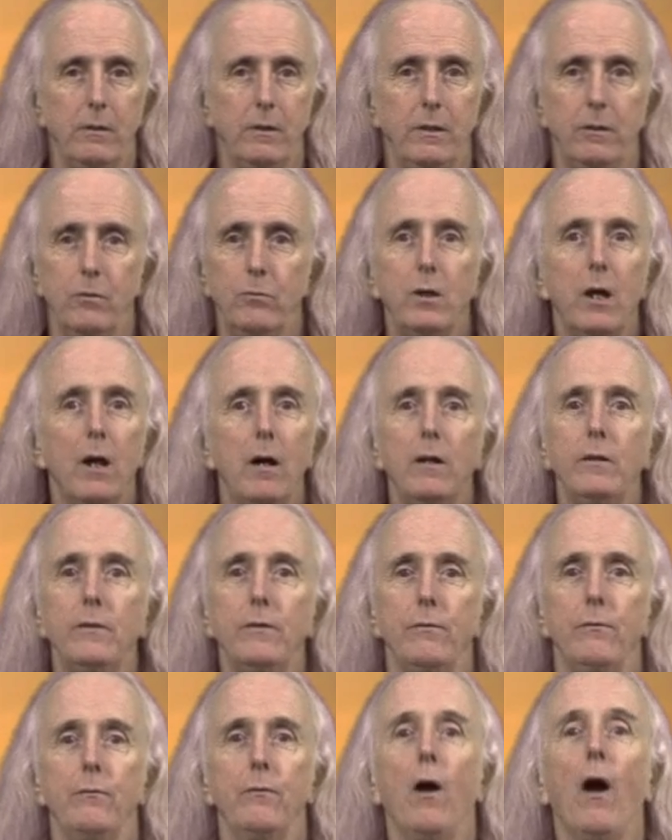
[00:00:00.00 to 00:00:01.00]
You
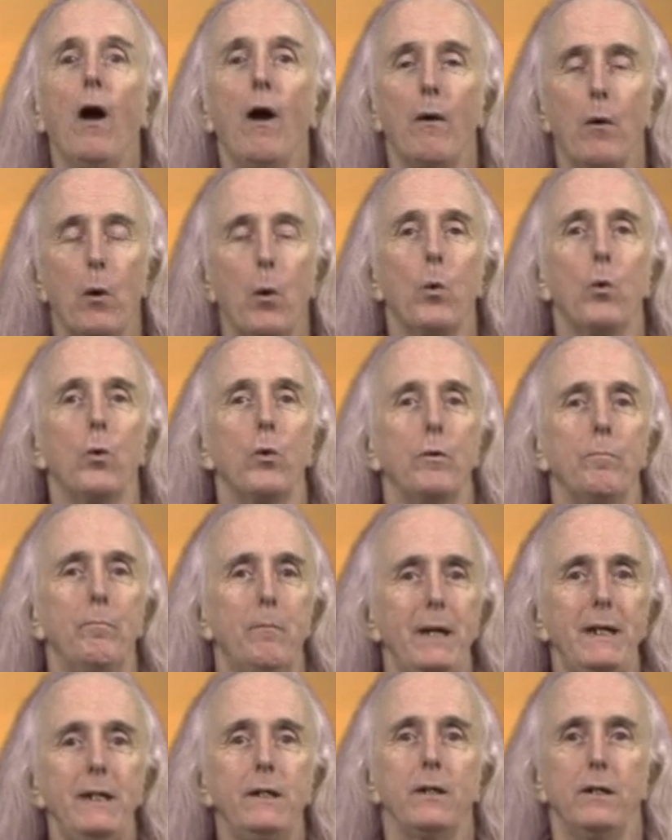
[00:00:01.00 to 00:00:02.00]
can't
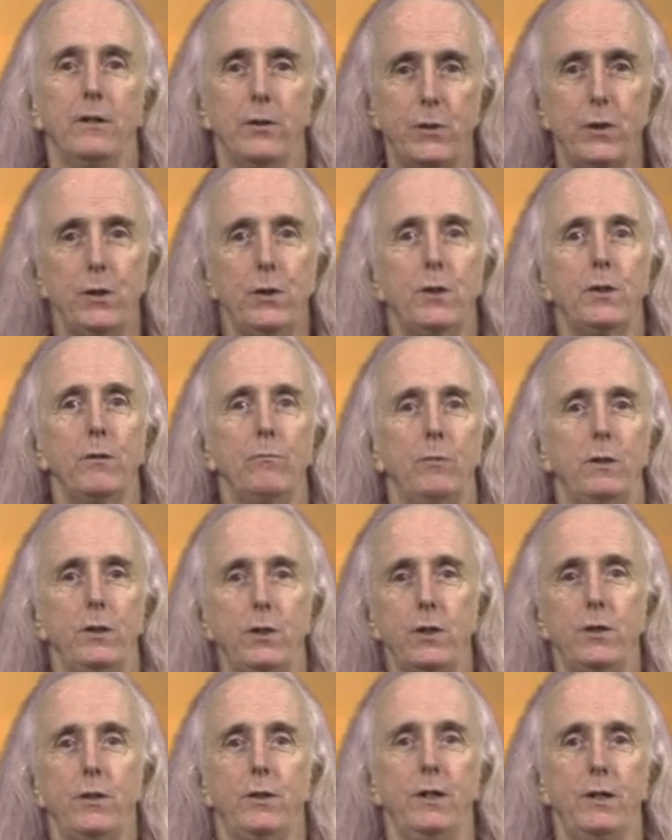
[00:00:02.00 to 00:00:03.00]
make a system which
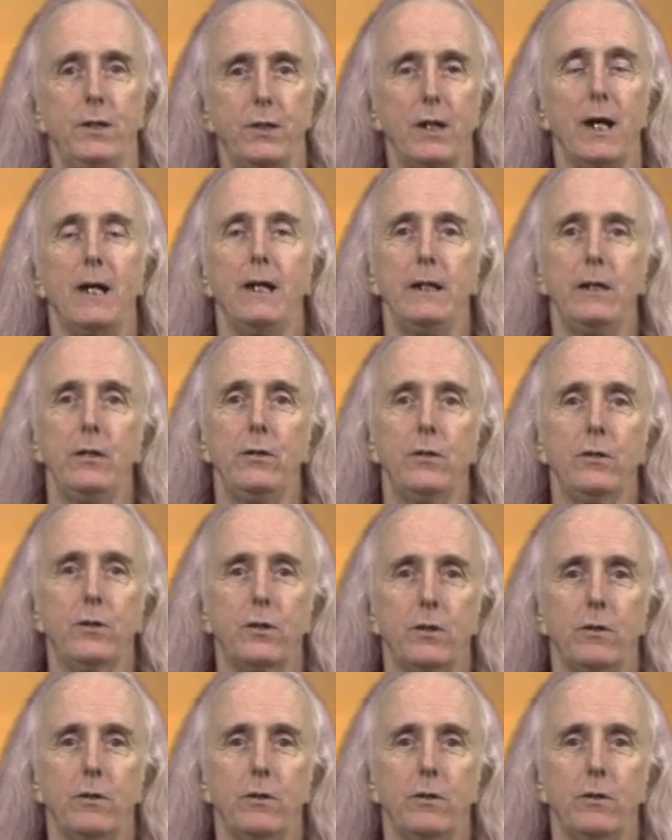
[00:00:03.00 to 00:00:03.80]
is designed